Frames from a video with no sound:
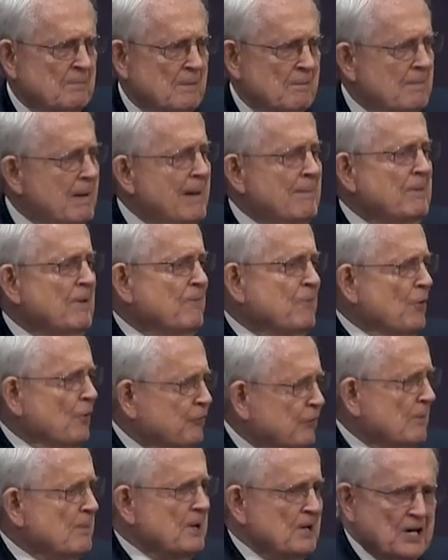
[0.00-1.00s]
Maybe if you're
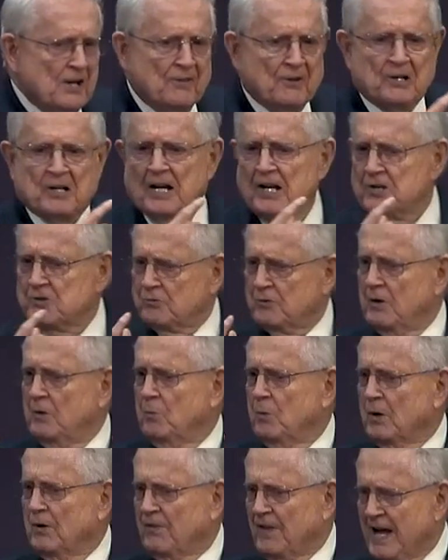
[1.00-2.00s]
from another country
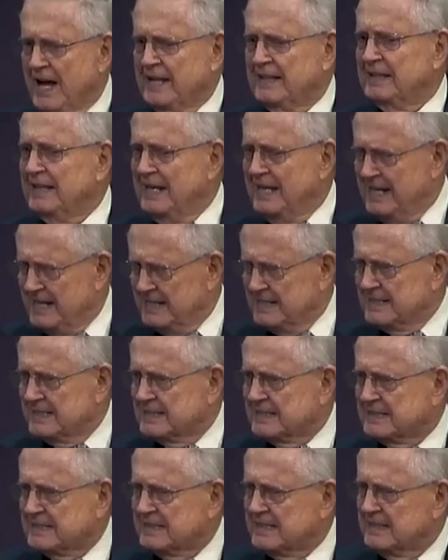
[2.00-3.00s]
where that
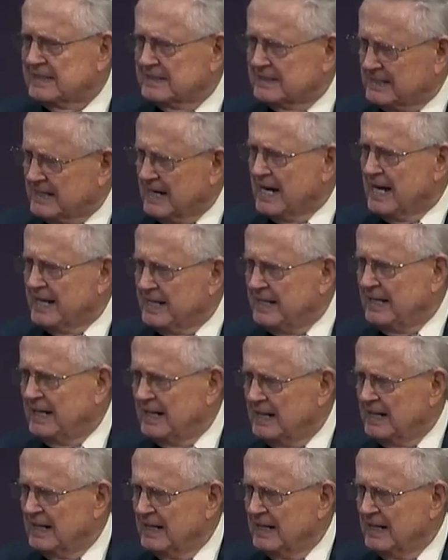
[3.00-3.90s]
is done